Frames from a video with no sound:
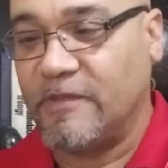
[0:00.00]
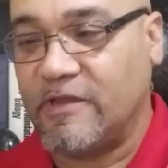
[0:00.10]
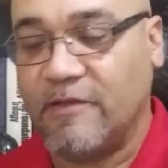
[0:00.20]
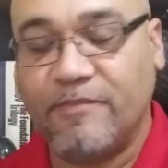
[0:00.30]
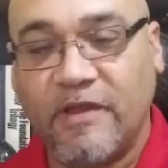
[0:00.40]

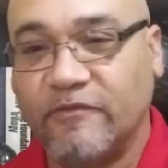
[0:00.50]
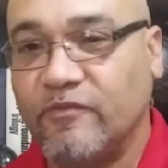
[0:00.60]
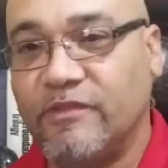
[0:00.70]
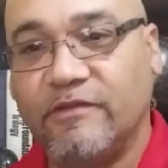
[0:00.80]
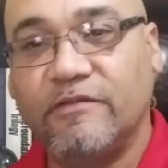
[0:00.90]
compounds
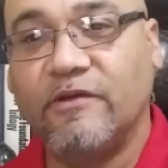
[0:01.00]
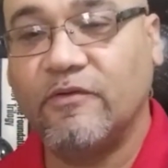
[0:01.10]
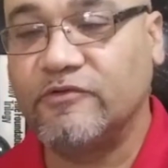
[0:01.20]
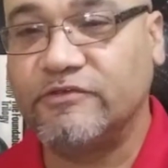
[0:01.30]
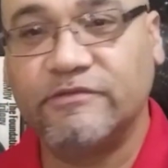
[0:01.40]
within the
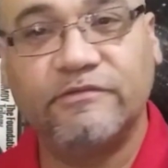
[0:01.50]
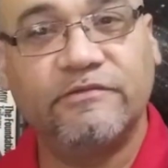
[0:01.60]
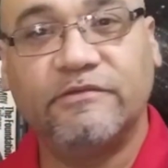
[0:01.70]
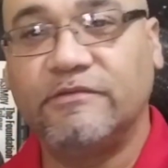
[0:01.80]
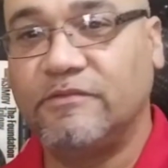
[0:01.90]

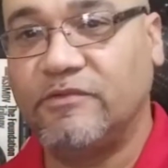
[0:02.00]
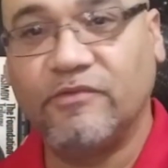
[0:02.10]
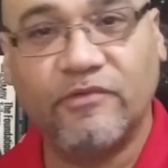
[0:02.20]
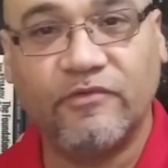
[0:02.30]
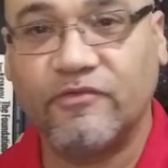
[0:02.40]
oceans
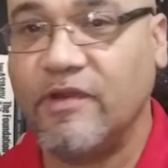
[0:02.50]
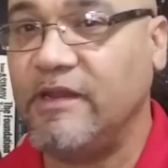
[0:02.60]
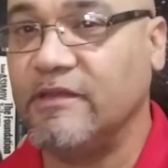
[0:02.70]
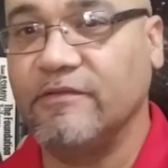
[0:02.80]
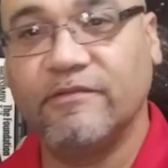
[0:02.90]
through those
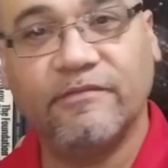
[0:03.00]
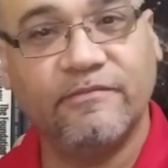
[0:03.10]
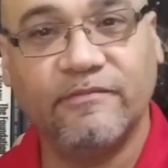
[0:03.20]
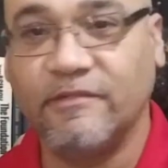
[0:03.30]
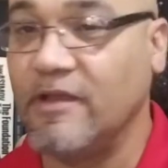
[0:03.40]
gradients,
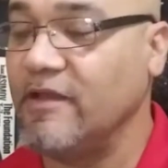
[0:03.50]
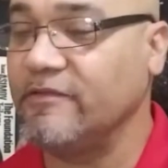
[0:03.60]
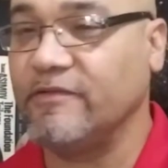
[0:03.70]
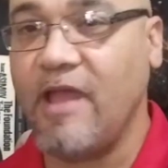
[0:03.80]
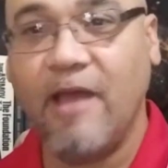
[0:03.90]

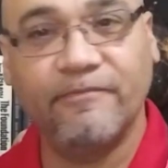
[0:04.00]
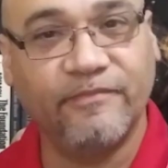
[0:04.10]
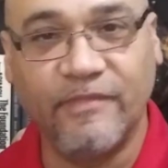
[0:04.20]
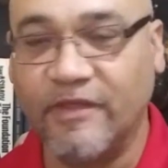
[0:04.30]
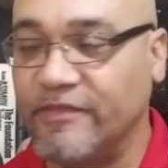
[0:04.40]
non-stop.
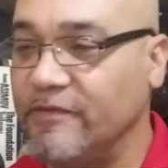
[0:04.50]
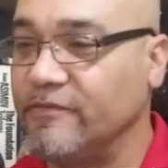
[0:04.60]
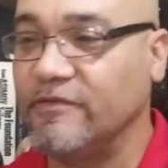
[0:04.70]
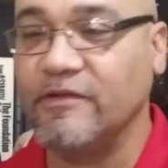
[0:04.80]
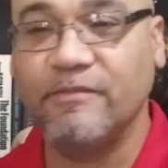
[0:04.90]
Nothing
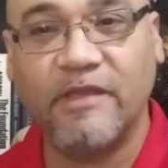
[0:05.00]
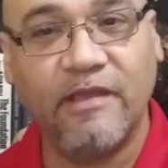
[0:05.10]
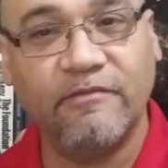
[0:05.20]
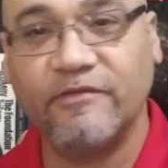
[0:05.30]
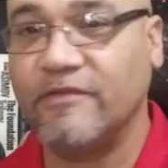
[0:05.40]
was going to be
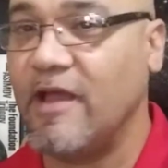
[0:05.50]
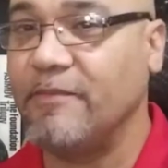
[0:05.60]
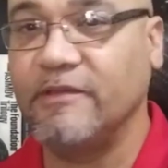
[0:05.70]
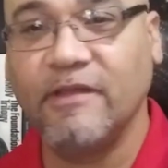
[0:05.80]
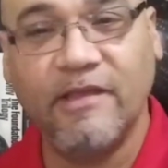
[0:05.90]
able to
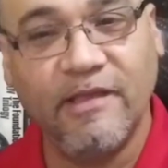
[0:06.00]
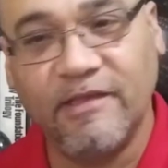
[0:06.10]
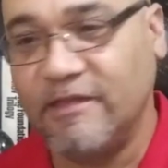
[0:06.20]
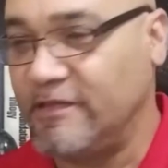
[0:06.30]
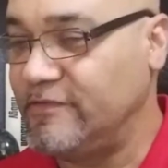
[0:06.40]
stop it.
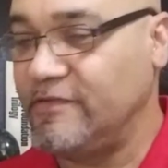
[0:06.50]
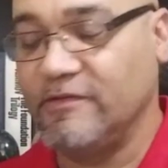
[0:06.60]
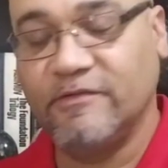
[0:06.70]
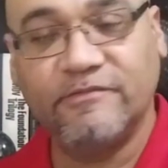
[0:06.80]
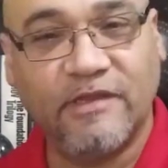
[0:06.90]
It
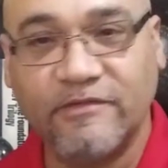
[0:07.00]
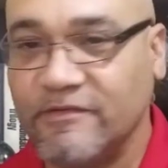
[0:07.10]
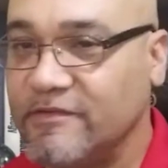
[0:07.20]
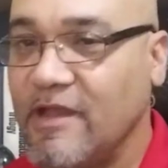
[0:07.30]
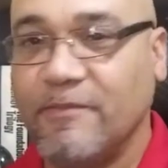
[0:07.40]
still
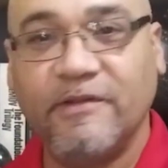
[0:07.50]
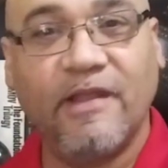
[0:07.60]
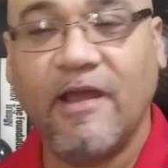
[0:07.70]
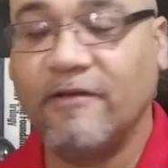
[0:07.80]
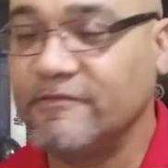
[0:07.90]
doesn't stop it
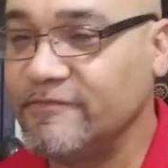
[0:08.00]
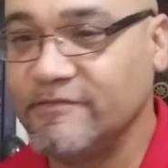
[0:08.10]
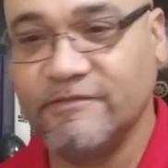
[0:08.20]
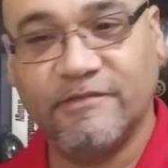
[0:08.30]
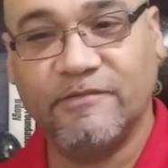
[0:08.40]
now.
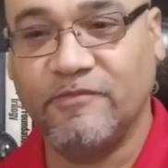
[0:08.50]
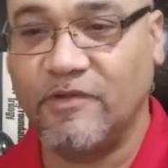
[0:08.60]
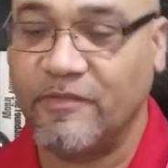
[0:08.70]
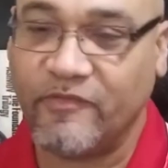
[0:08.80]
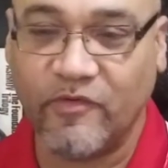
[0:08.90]

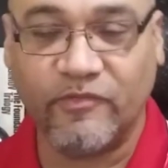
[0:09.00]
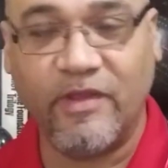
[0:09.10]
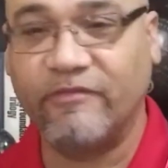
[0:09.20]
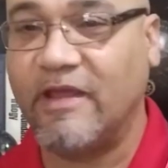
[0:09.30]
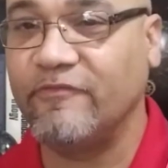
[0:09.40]
Well, of course, we
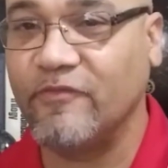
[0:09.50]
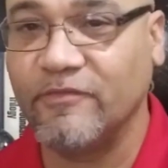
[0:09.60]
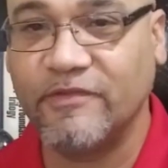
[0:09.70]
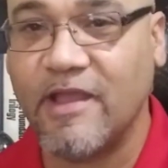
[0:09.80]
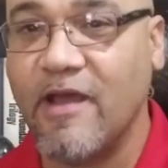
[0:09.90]
have life
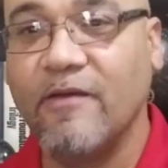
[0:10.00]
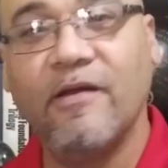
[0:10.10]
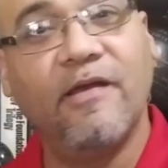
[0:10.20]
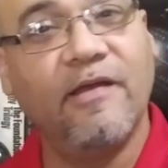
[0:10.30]
forms now,